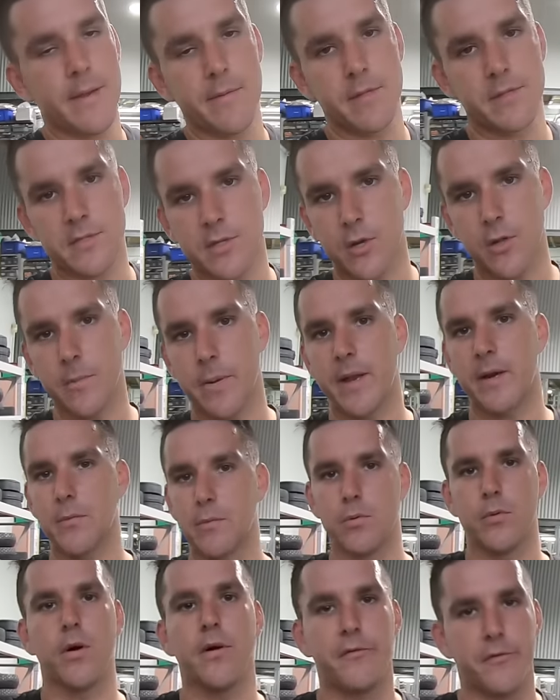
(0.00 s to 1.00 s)
Maybe the solar
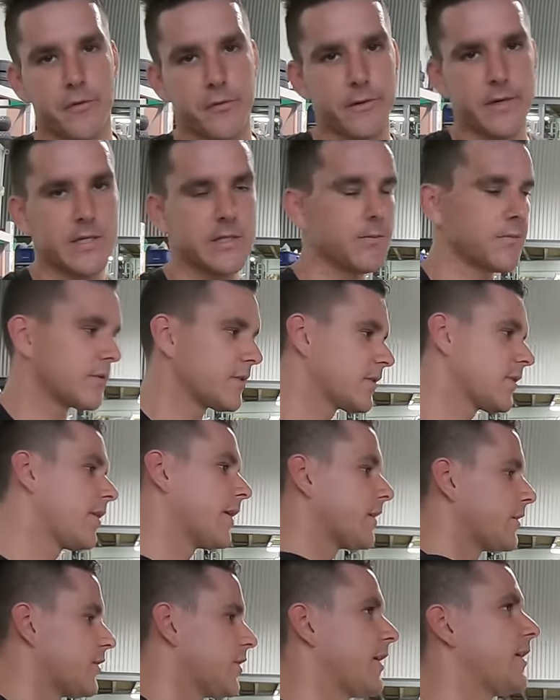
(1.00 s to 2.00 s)
panel blew off for a reason, because
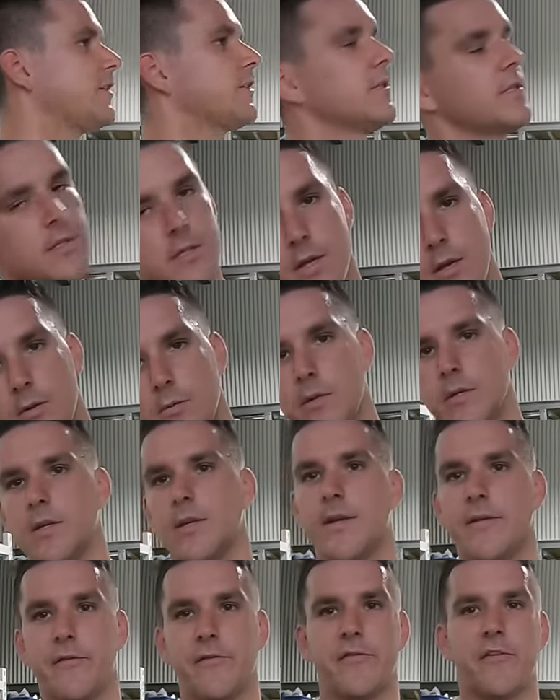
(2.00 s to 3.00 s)
I could change this so we
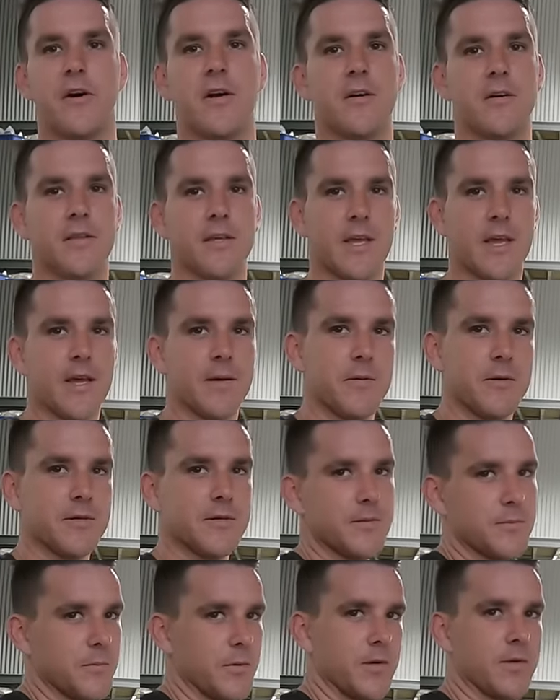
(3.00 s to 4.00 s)
didn't have a fire in the cab and
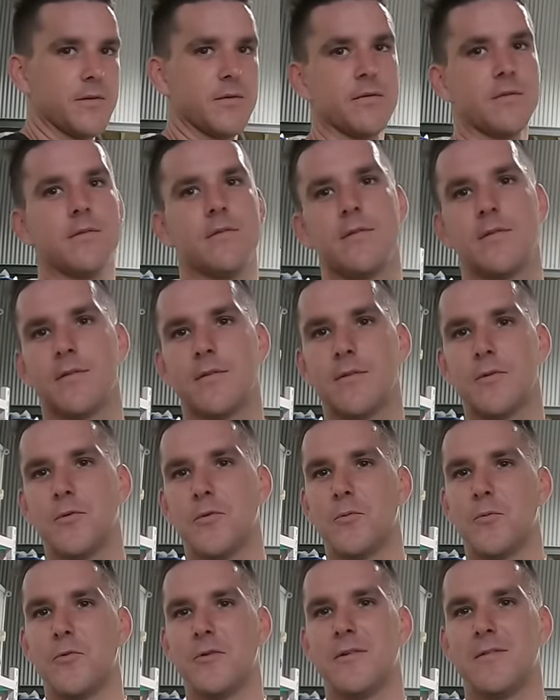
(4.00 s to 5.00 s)
it didn't burn
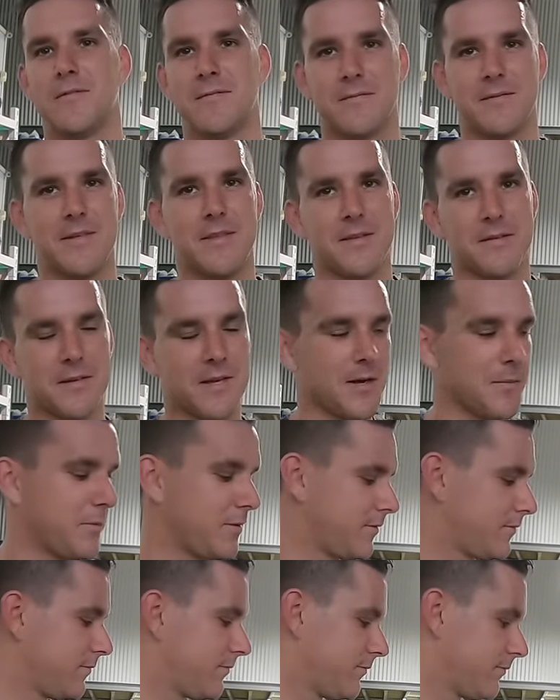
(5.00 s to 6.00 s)
all the wood in the carpet.